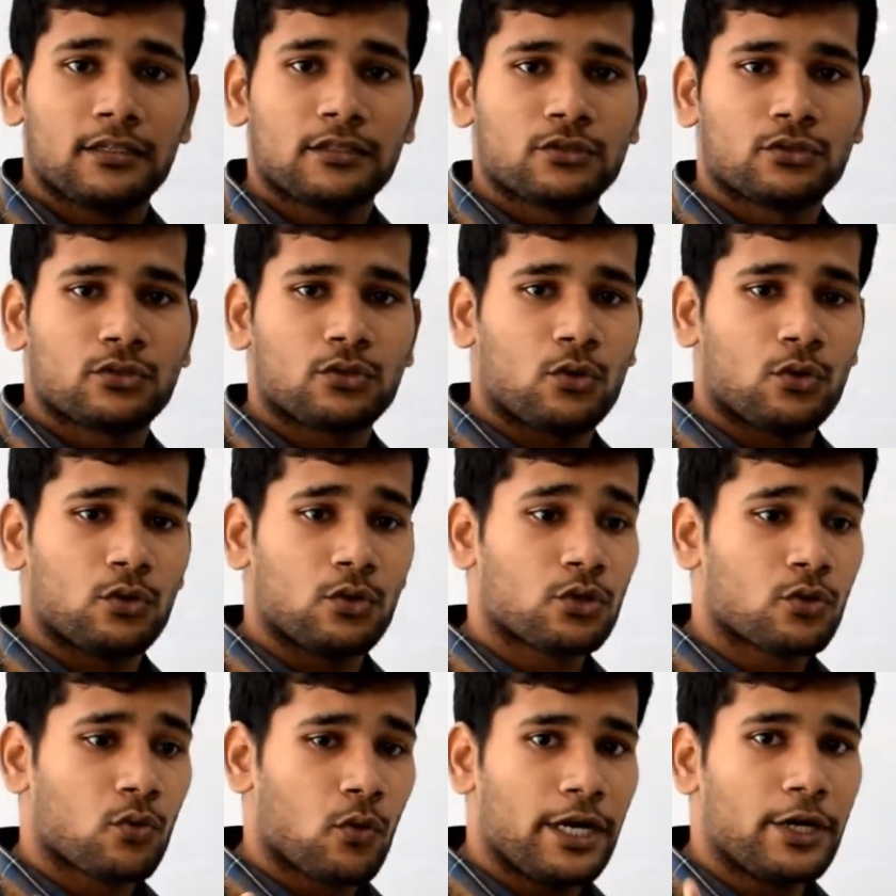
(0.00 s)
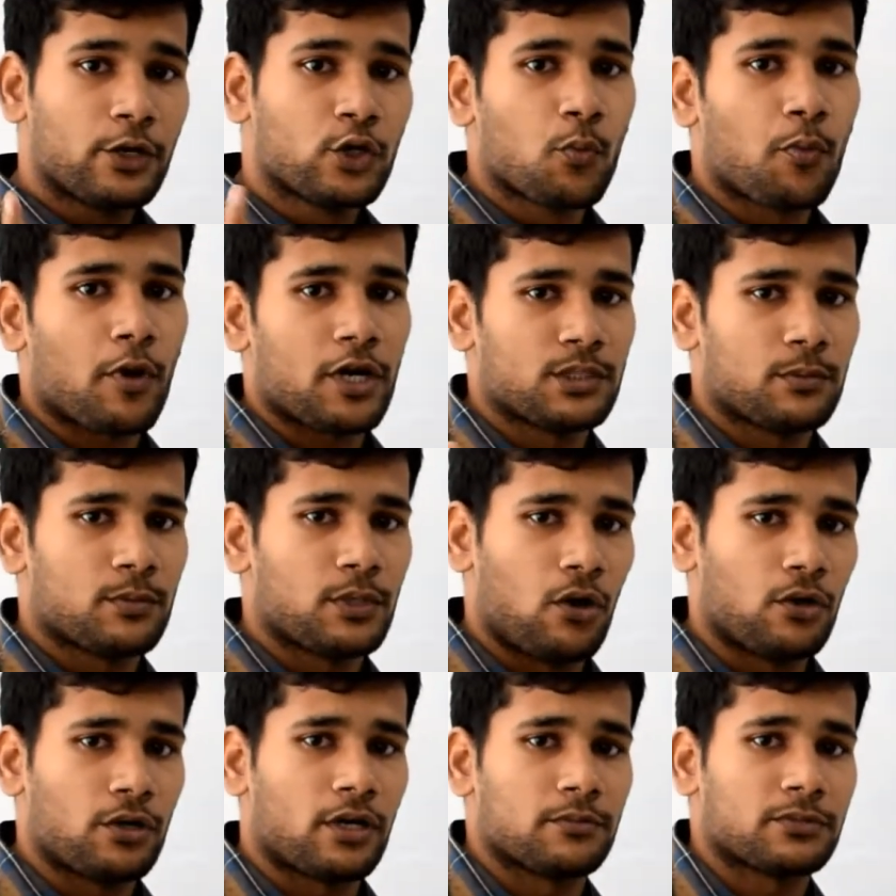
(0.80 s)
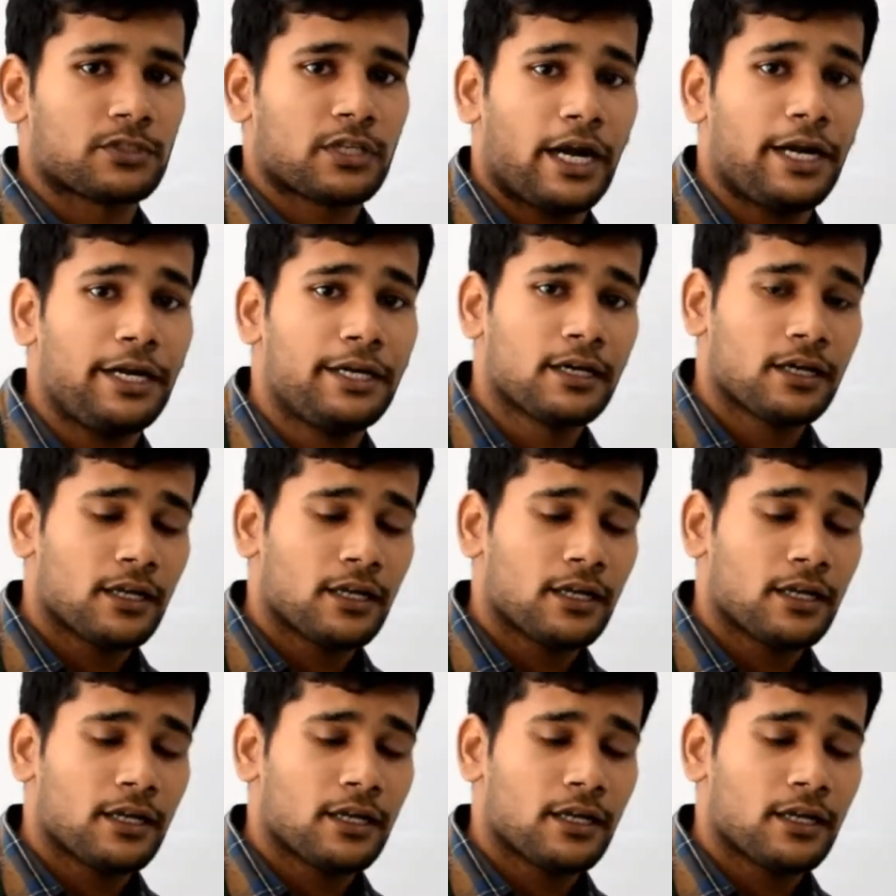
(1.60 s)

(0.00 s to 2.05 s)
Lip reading: So only two possible outcomes, right?